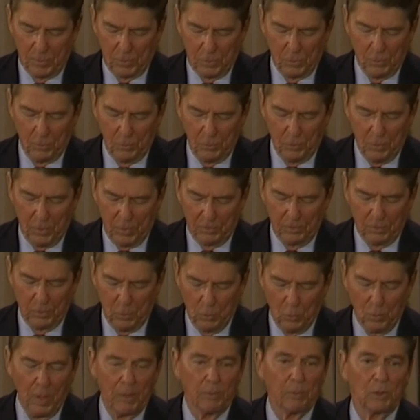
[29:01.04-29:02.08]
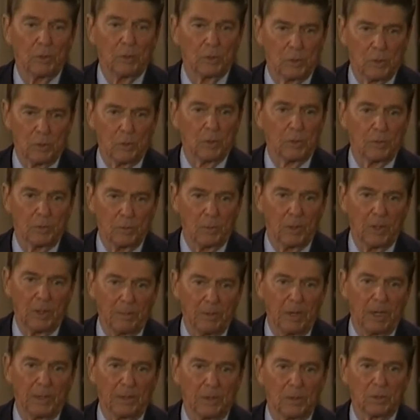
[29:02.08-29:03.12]
do away with those, or to
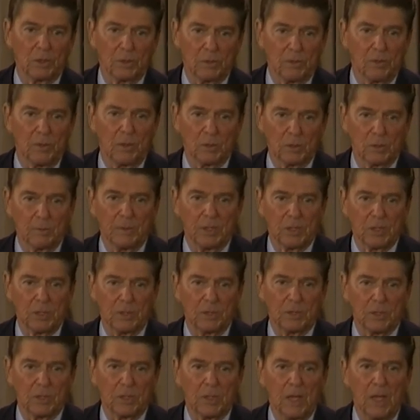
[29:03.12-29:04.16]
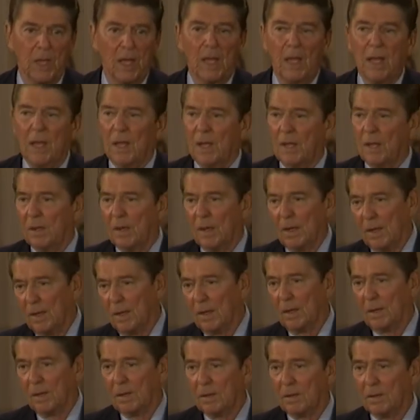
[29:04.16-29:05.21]
eliminate those missiles.
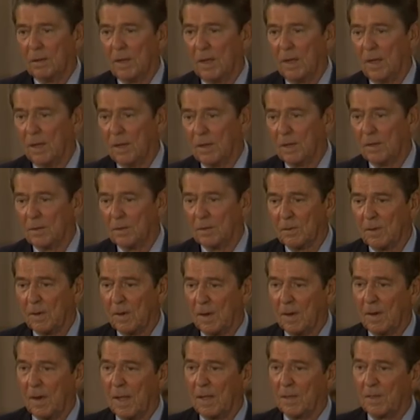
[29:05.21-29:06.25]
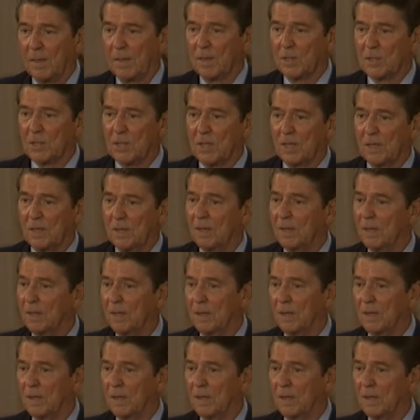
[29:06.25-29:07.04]
Helen, I think, said...